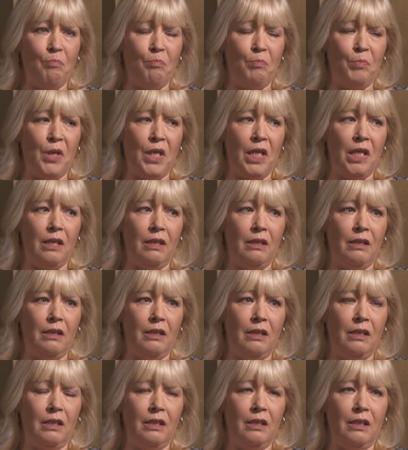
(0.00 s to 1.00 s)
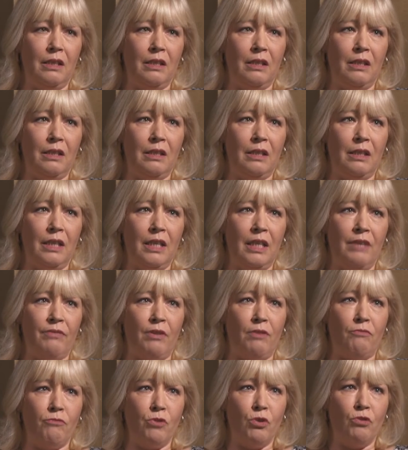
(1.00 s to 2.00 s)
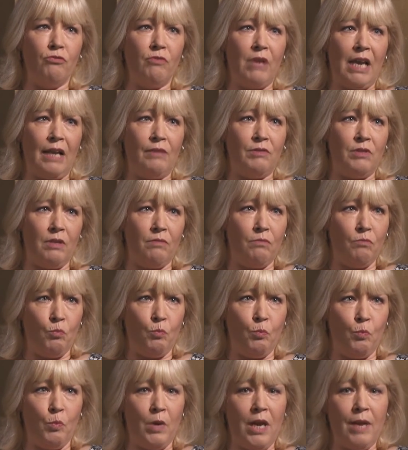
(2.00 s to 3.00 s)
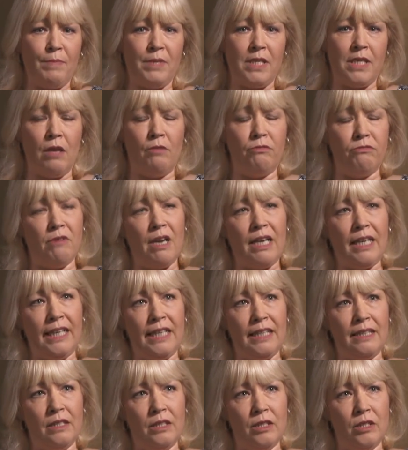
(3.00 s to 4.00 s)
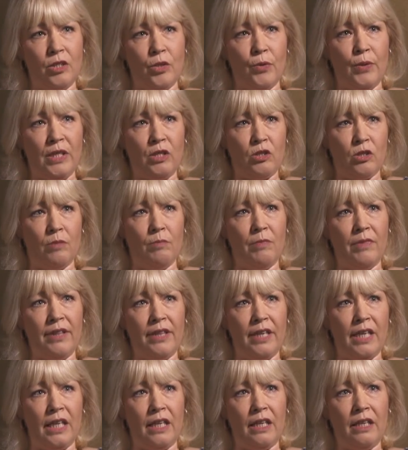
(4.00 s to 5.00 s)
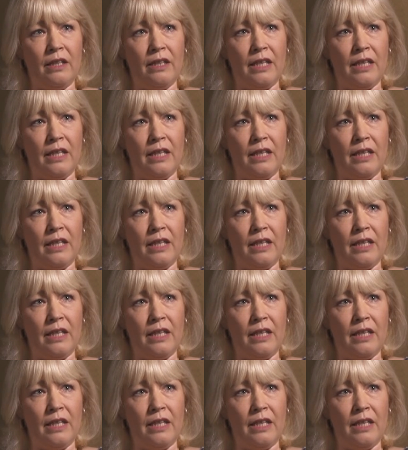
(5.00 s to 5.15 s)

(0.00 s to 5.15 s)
but if I run around and wear myself ragged doing something,